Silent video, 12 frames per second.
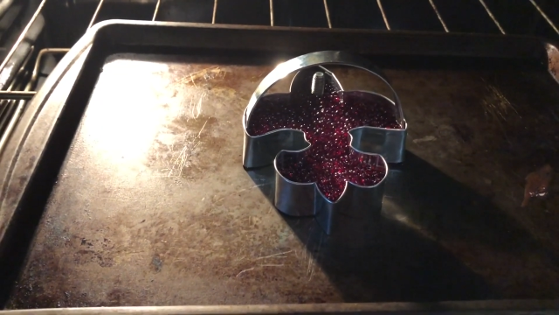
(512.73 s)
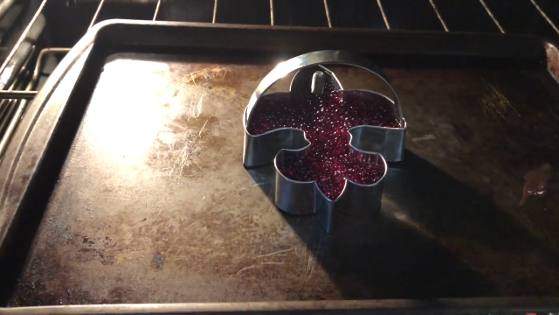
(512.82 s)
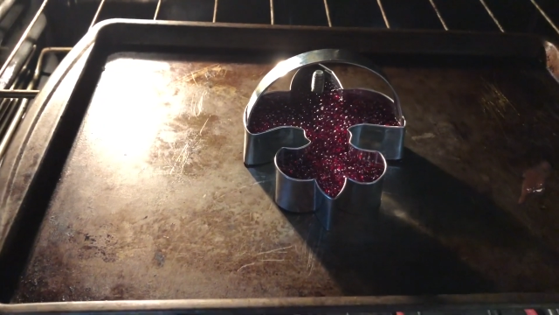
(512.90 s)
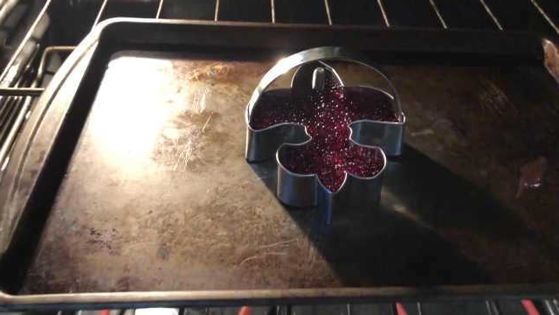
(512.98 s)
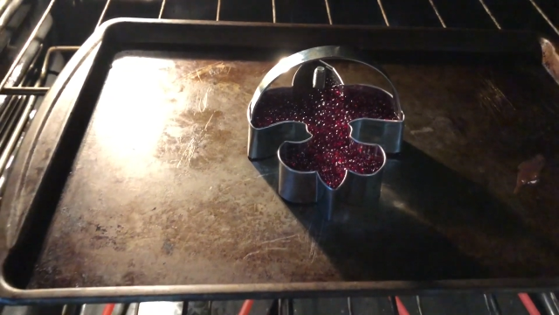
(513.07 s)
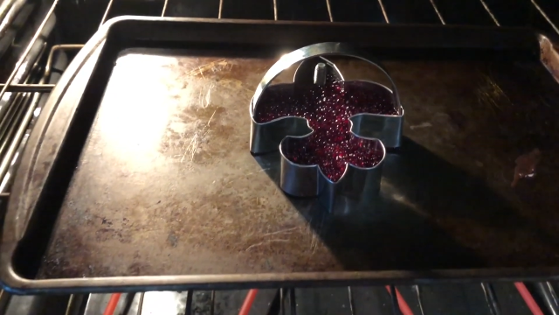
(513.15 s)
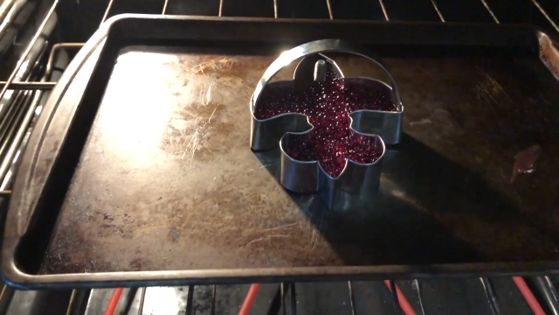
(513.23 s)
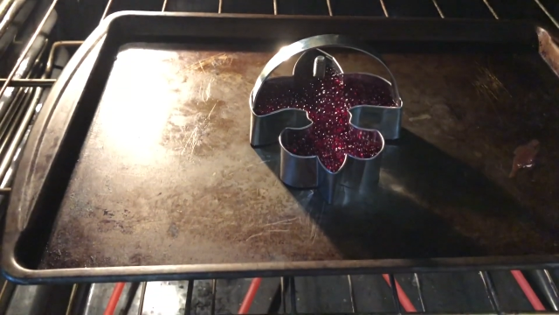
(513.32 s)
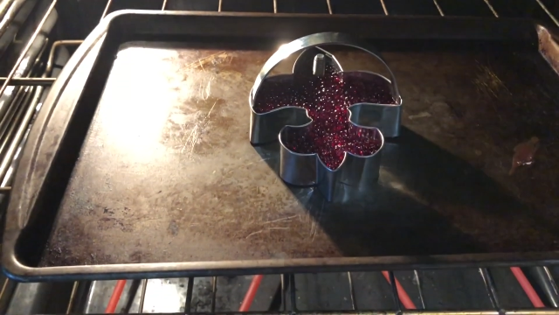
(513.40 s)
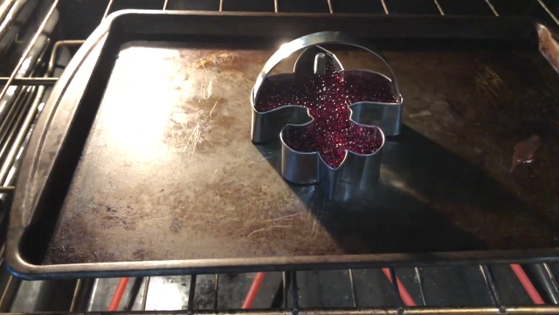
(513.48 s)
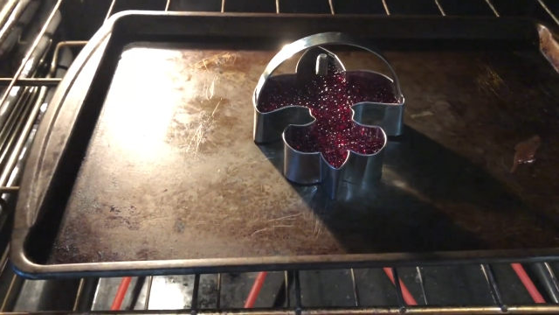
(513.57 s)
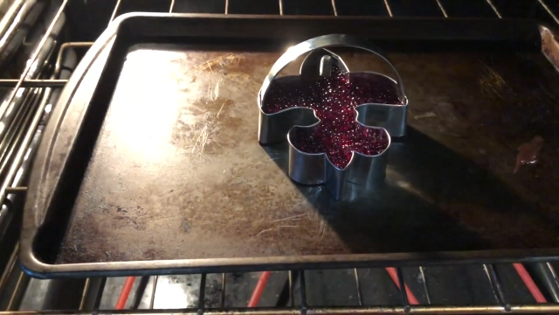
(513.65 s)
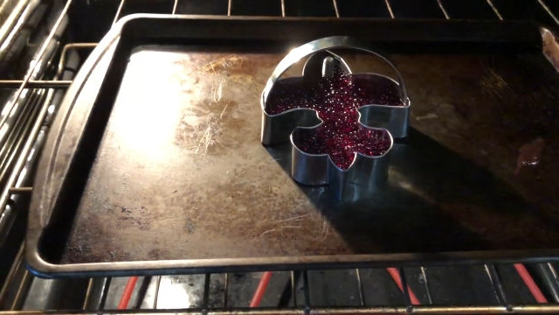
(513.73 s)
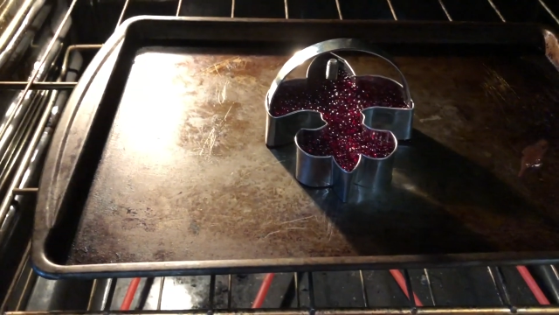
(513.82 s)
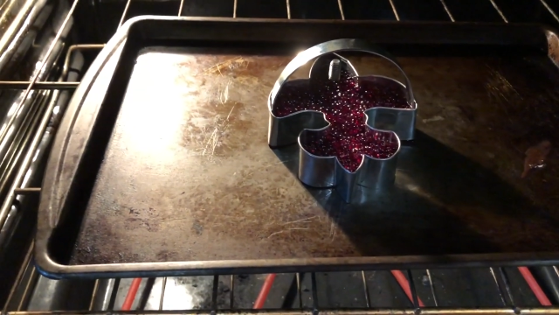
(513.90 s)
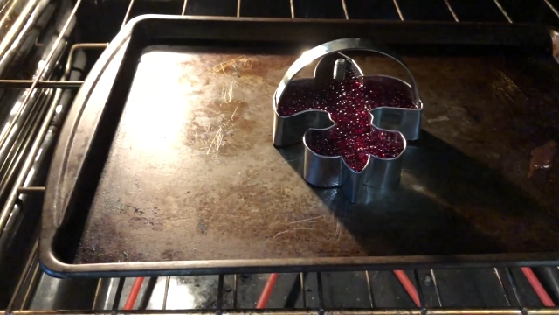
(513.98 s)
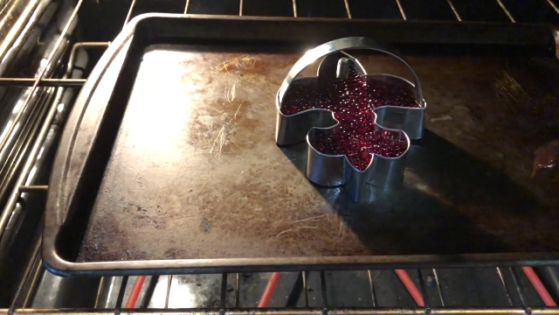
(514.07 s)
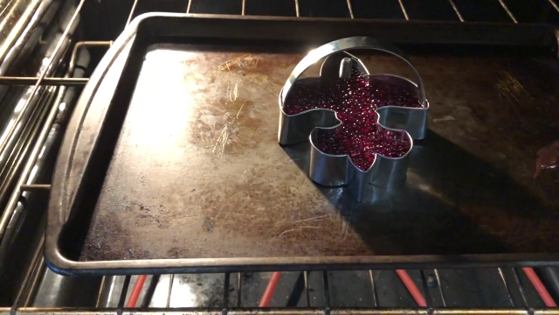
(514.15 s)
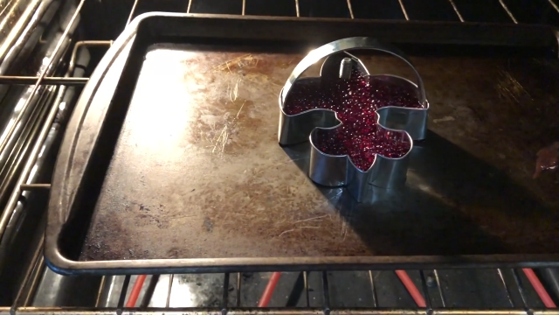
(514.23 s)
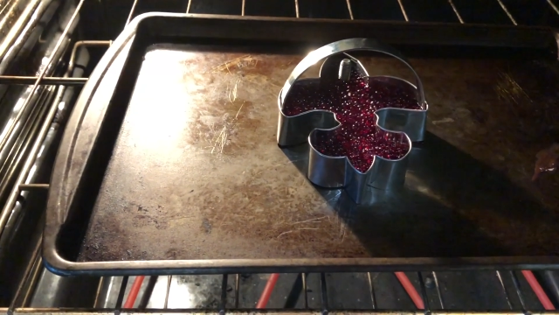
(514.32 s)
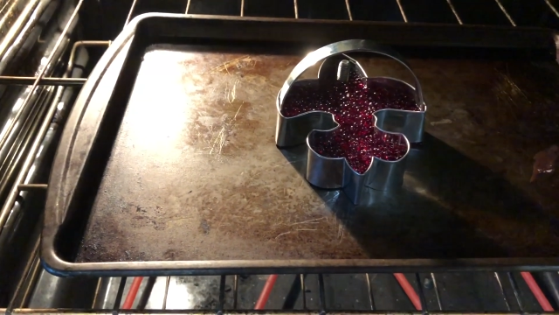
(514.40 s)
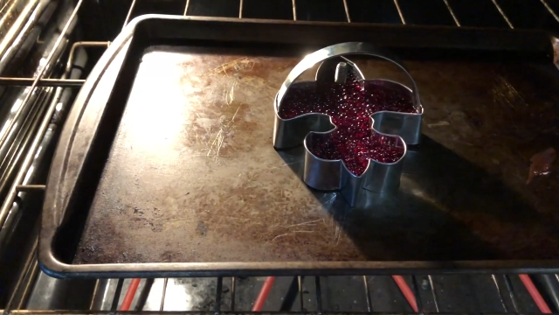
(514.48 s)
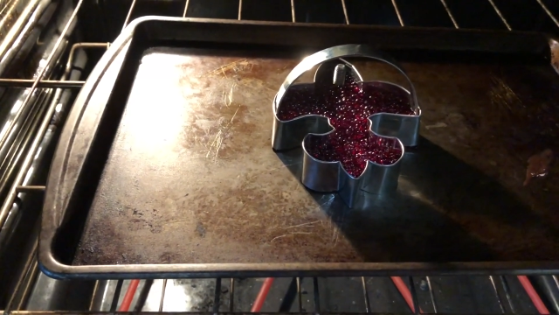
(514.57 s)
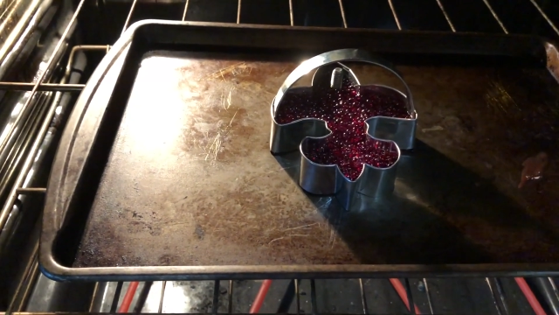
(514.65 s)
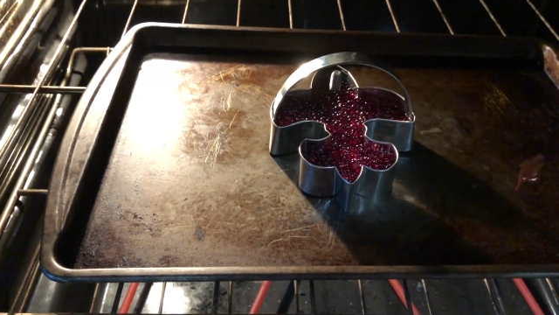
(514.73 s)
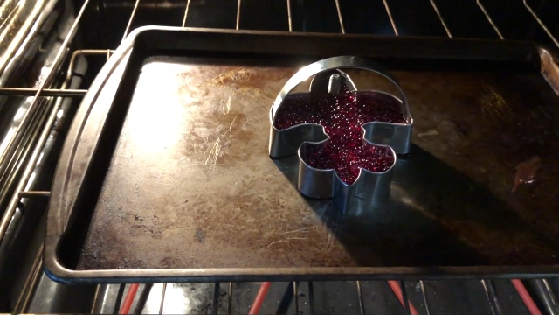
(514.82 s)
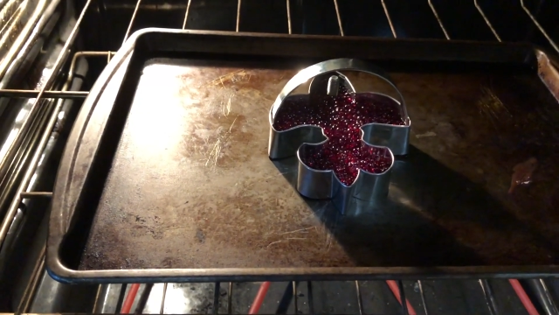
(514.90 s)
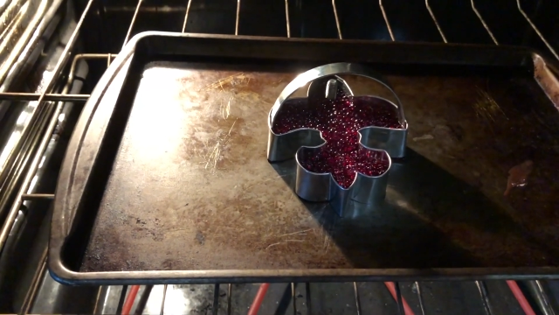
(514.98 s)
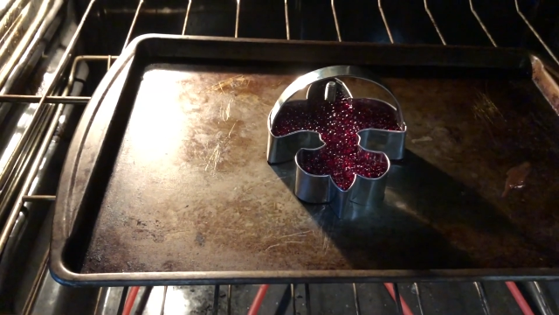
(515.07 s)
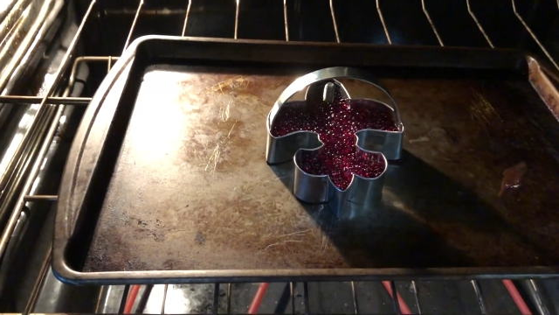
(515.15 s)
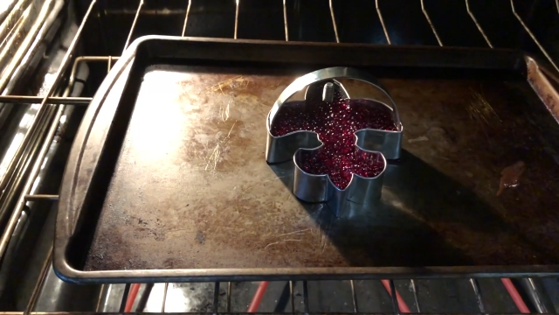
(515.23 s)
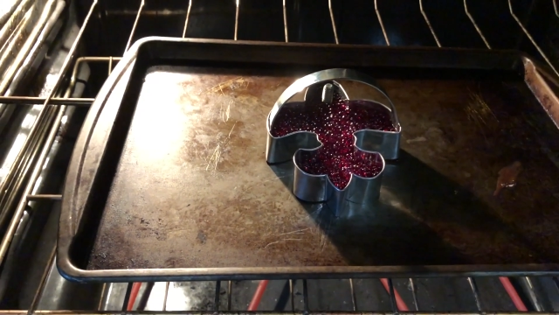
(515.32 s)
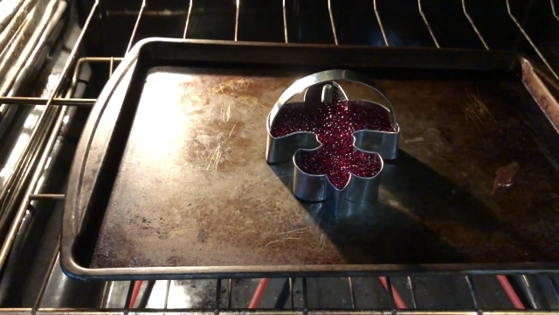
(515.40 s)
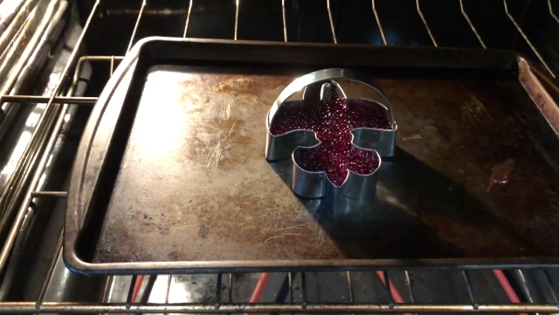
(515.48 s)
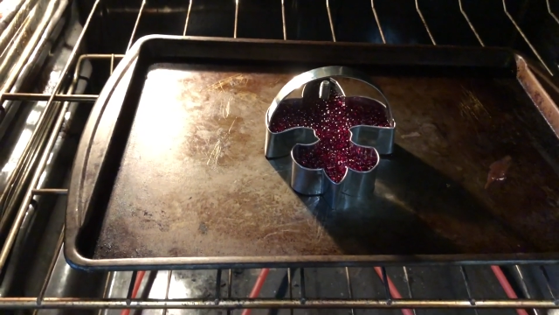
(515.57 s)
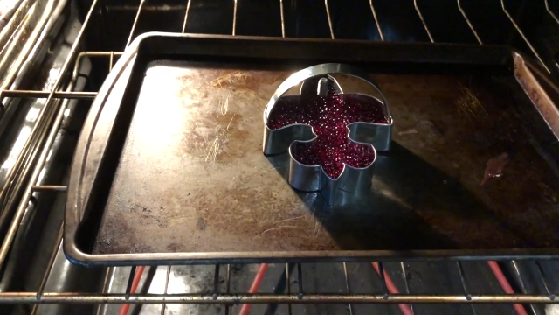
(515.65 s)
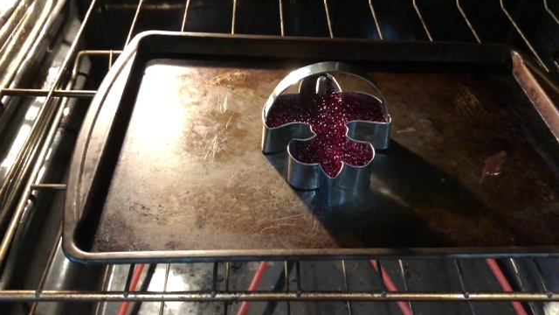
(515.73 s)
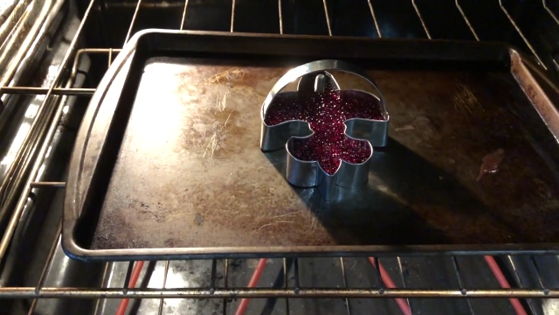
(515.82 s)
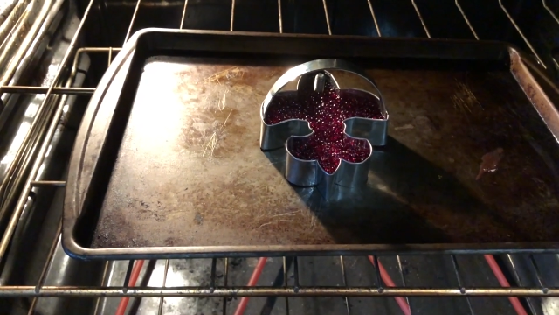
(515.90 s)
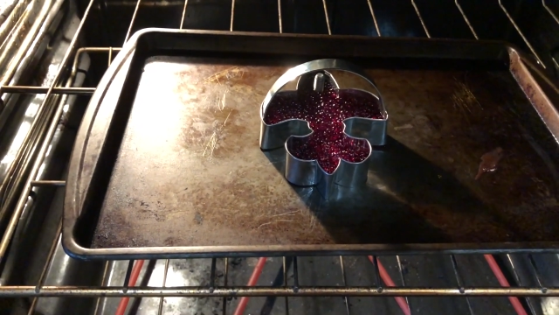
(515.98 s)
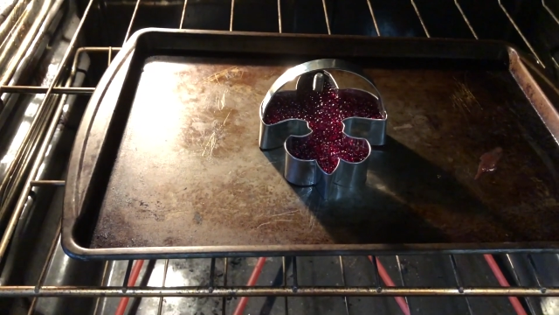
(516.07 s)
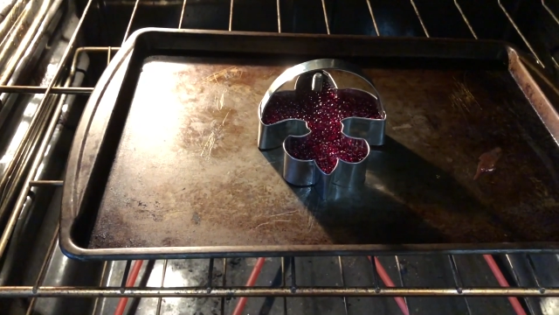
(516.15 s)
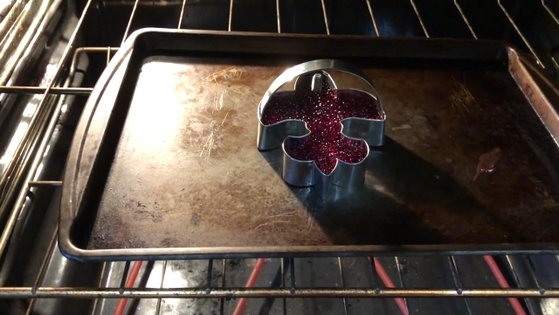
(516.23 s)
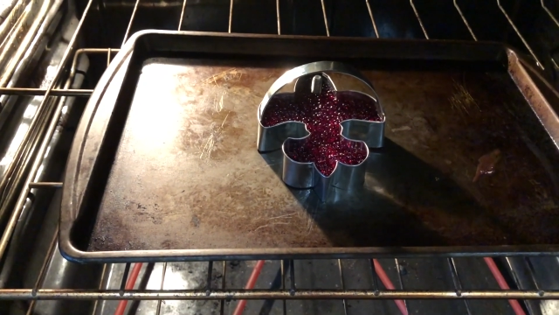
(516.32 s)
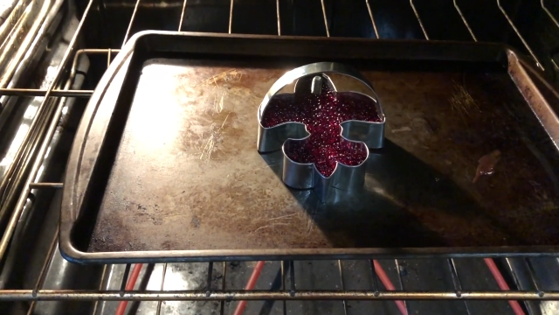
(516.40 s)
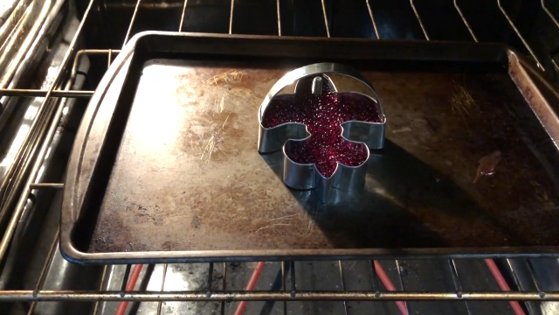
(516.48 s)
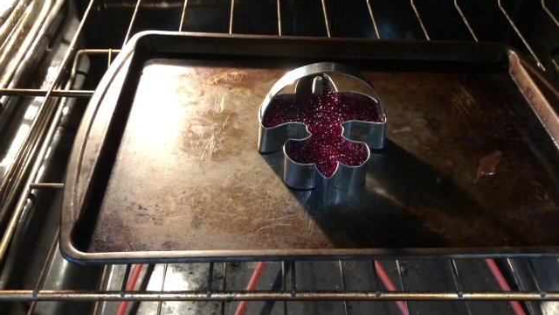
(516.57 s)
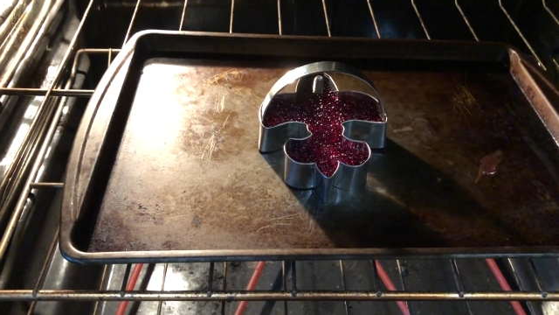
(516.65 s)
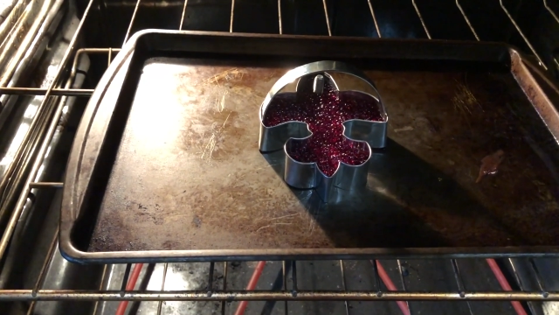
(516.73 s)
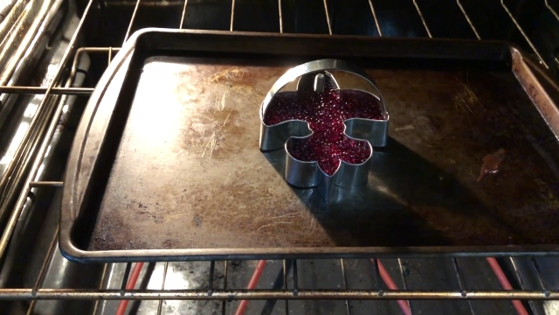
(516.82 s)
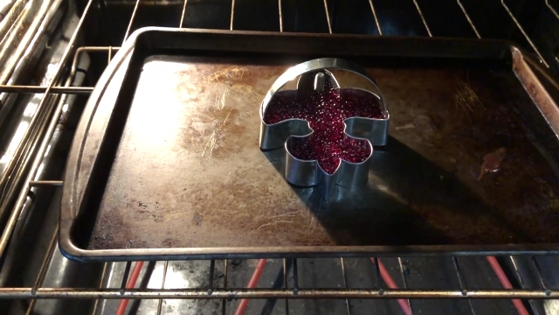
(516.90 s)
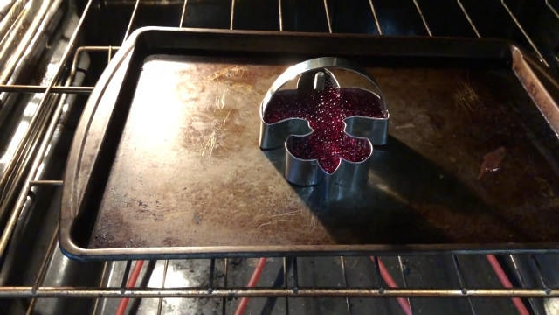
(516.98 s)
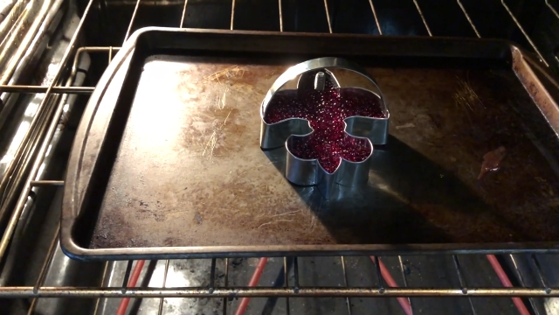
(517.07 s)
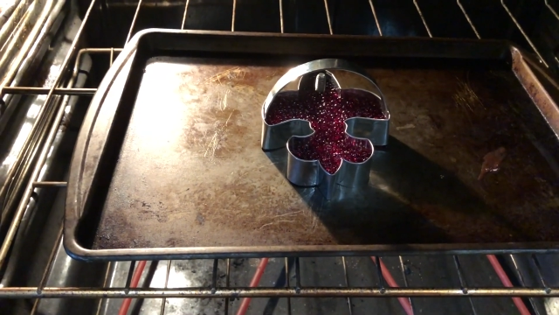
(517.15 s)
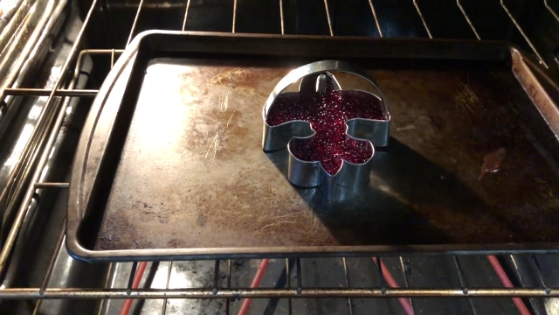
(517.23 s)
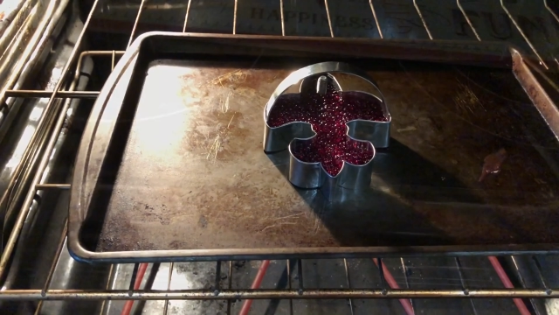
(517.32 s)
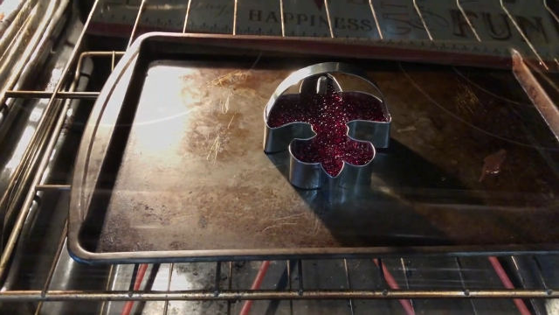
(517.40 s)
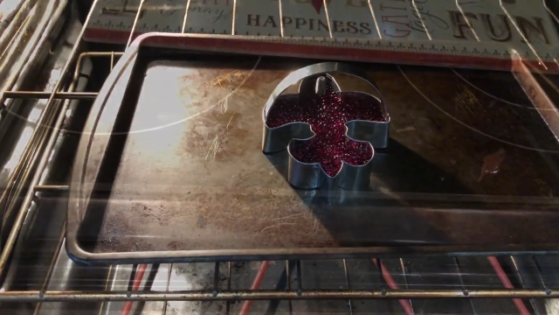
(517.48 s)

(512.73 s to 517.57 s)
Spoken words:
Nobody's mouth can be seen.